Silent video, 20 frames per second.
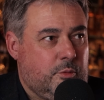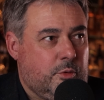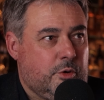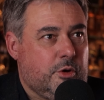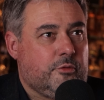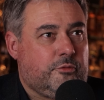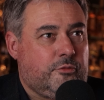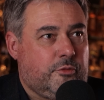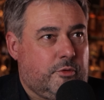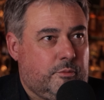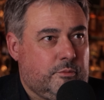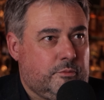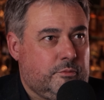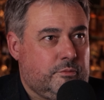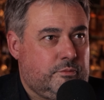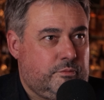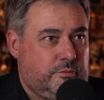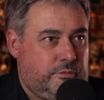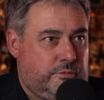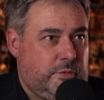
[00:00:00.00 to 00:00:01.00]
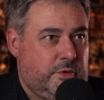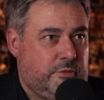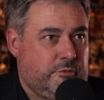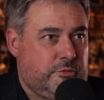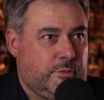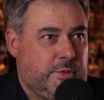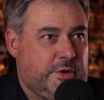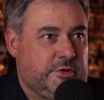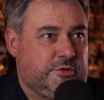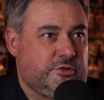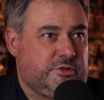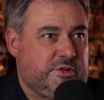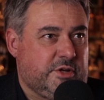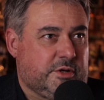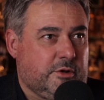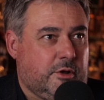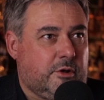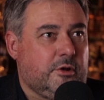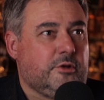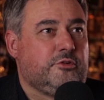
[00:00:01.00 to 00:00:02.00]
a, word from information
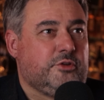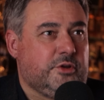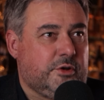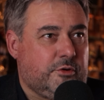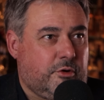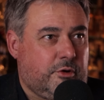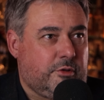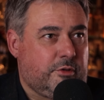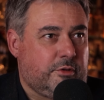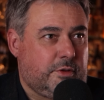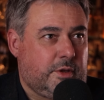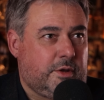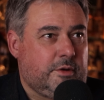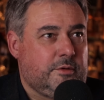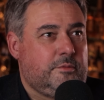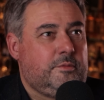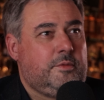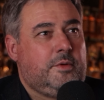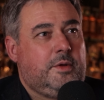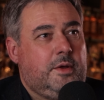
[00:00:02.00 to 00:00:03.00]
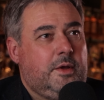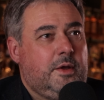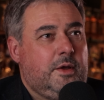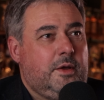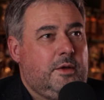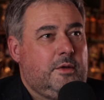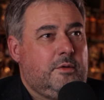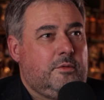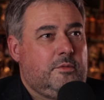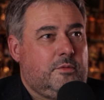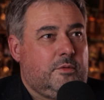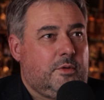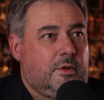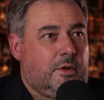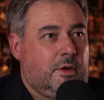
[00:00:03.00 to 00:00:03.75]
technology rather than construction.